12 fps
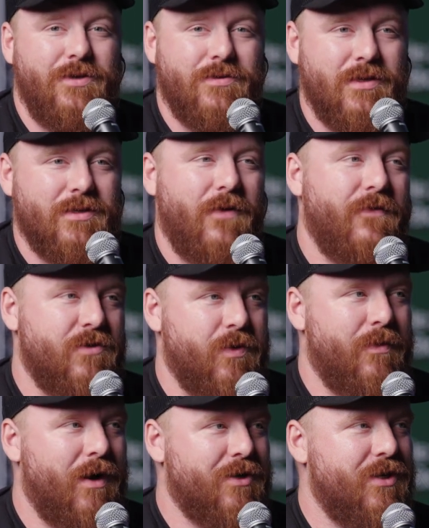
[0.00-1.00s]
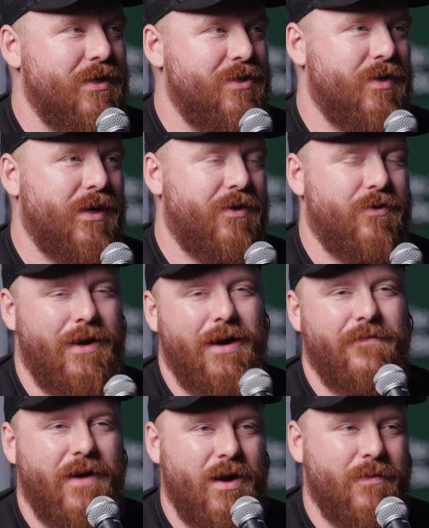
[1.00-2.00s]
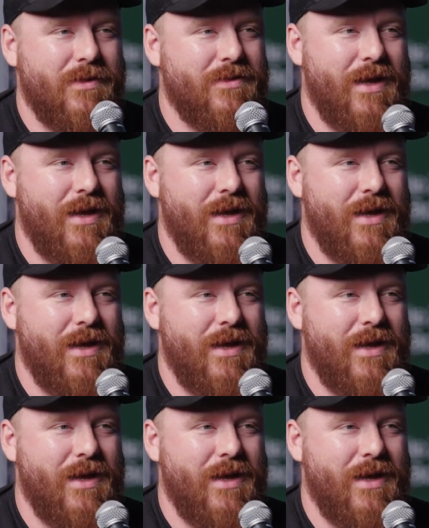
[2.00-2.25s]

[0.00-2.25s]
uses of virtual production is you can create environments